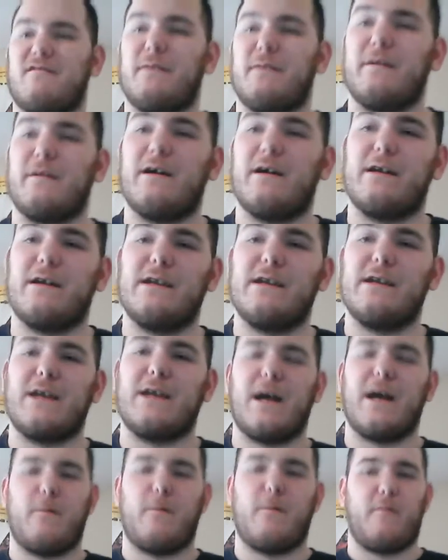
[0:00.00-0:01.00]
because he
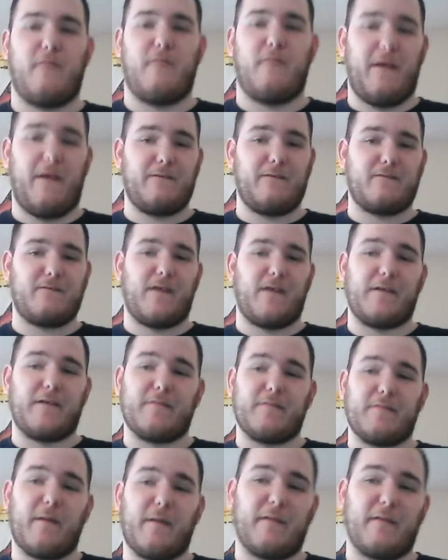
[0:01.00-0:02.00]
kind of prevent family
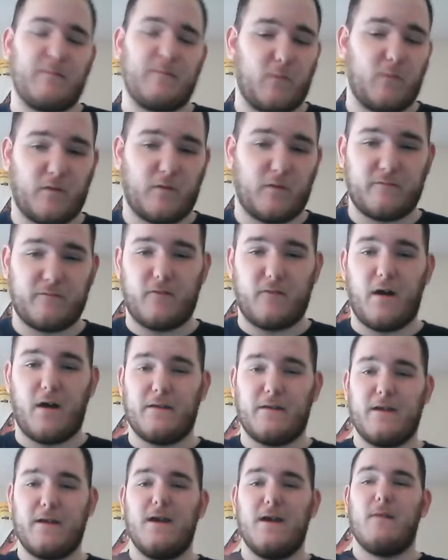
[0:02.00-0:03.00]
from having more fun
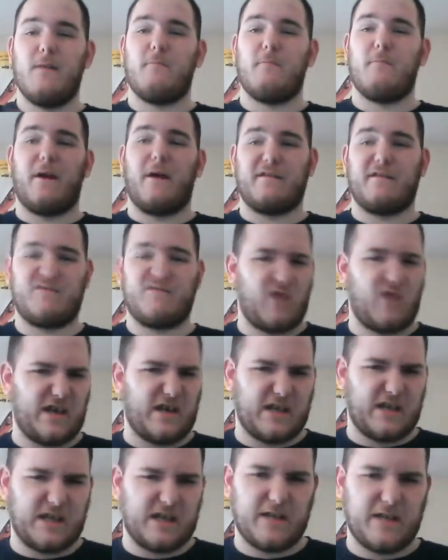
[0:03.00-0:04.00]
by trying
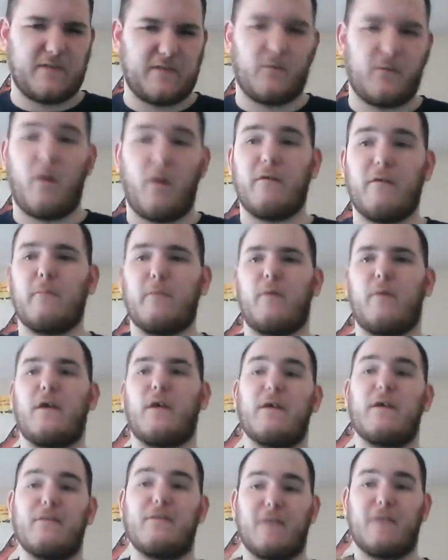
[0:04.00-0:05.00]
to get them all these
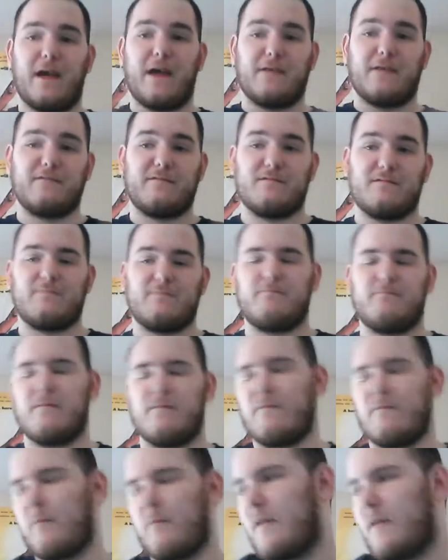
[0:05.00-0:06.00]
plates and bands
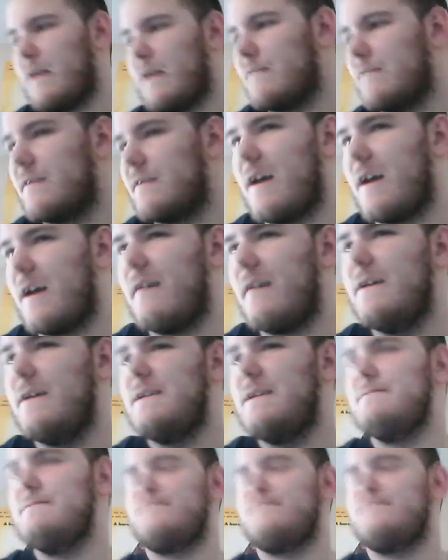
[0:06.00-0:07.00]
to replace, you know.
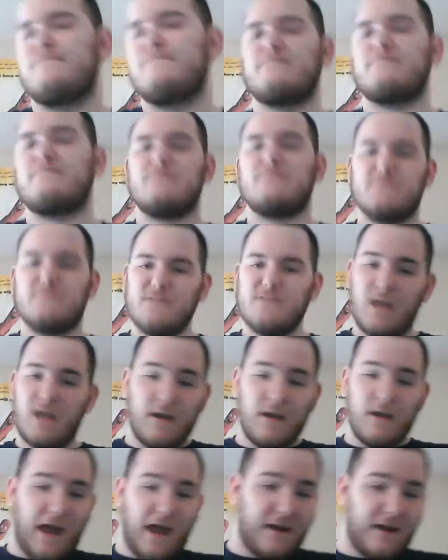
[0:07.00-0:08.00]

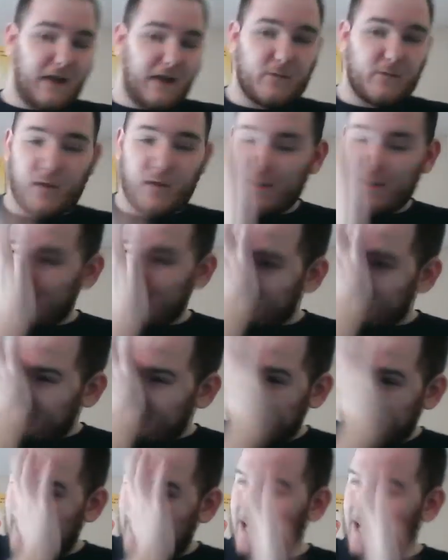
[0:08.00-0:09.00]
And I quite love.
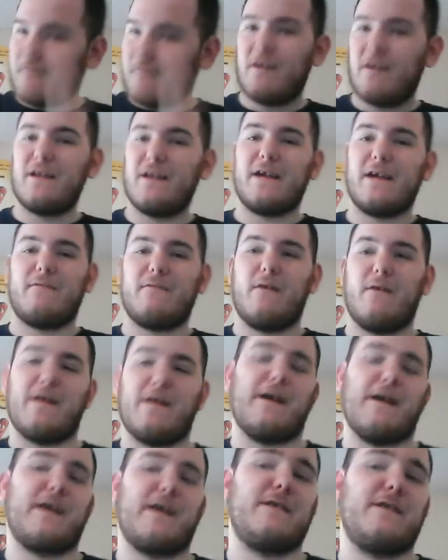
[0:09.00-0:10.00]
And I quite like the way
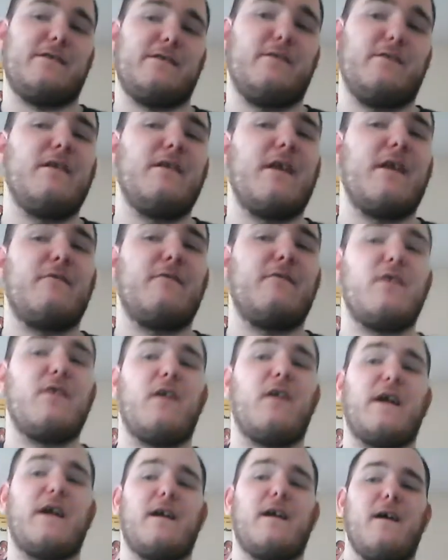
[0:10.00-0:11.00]
I cute. I feel
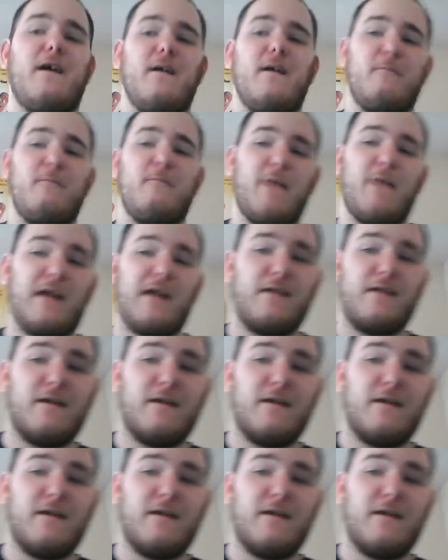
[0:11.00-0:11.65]
like it